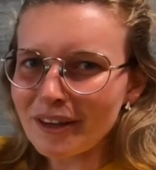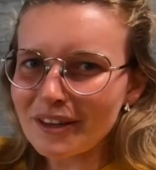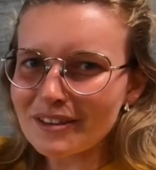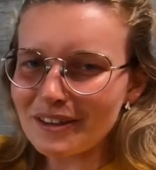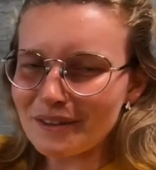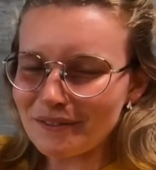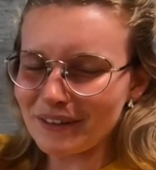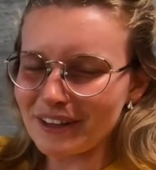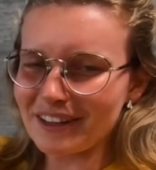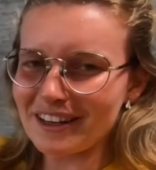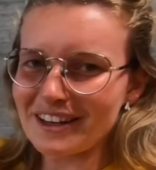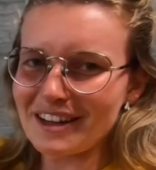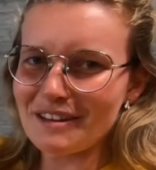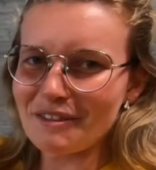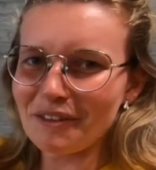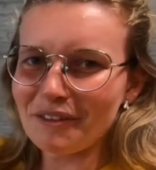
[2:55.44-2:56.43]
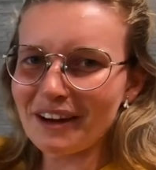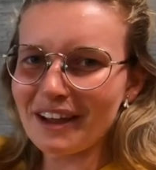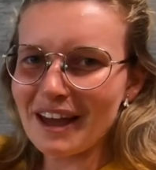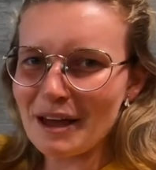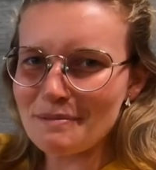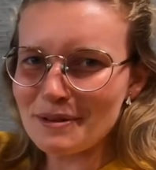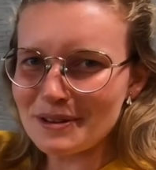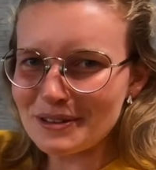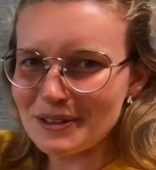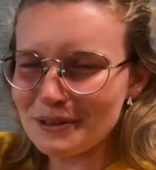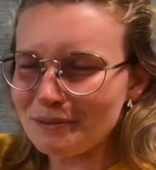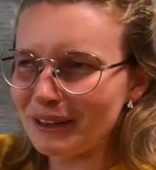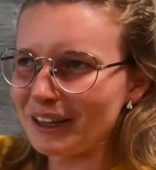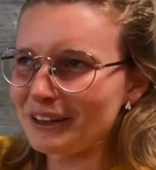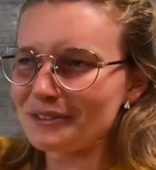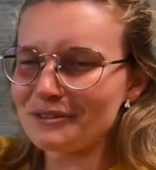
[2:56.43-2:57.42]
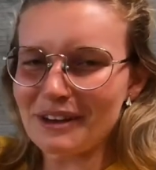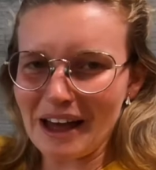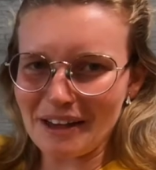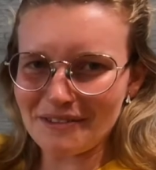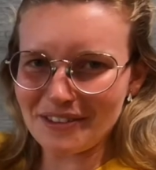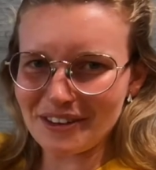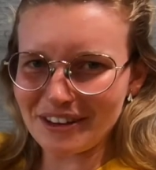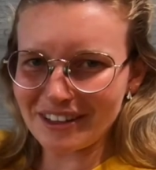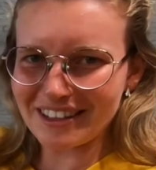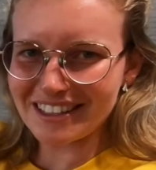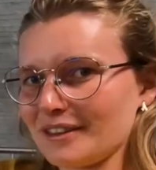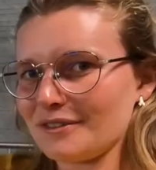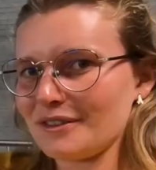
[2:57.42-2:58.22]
Something that never really happened to me in 5 years.